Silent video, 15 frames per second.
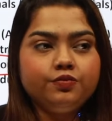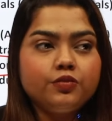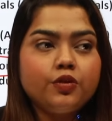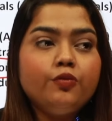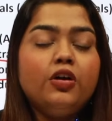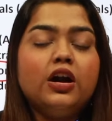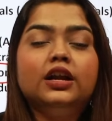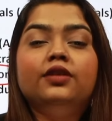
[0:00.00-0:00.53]

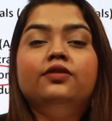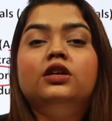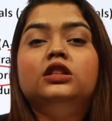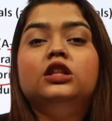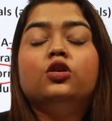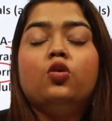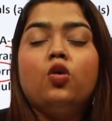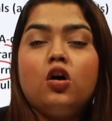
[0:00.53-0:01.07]
whatever
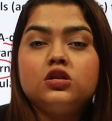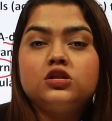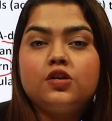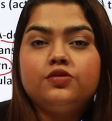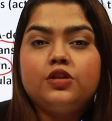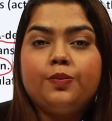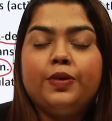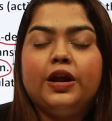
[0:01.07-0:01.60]
the cause
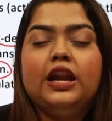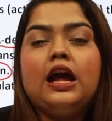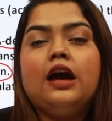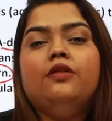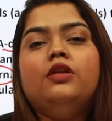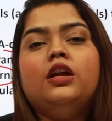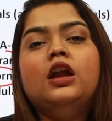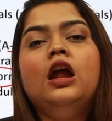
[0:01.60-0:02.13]
of the pain,
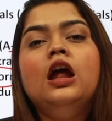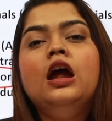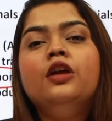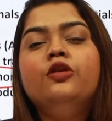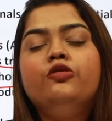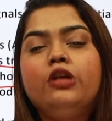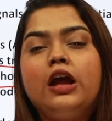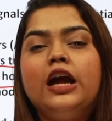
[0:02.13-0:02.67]
I will
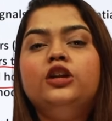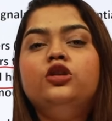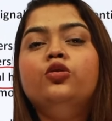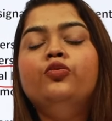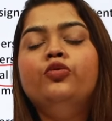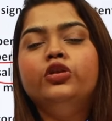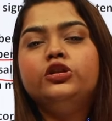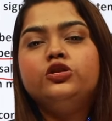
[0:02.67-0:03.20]
try to
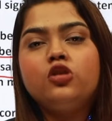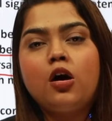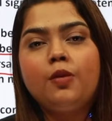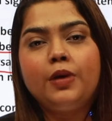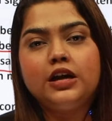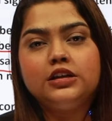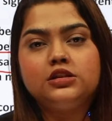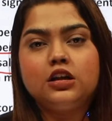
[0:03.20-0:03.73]
withdraw
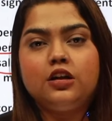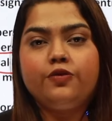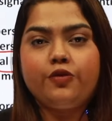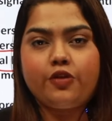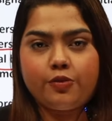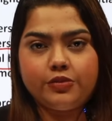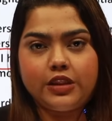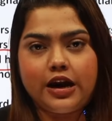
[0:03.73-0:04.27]
myself
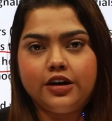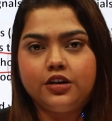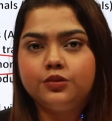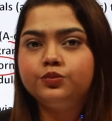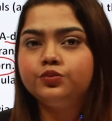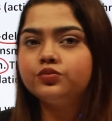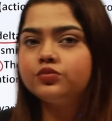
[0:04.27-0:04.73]
from that,